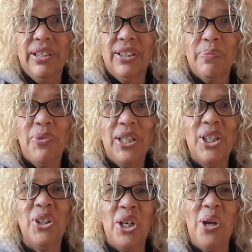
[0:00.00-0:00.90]
Something you're
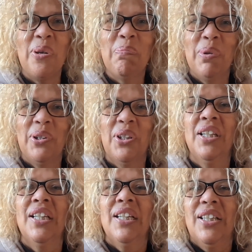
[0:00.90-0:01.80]
going to open
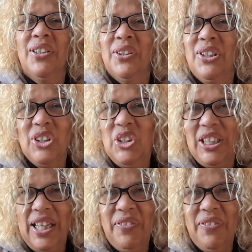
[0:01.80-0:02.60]
on a Sunday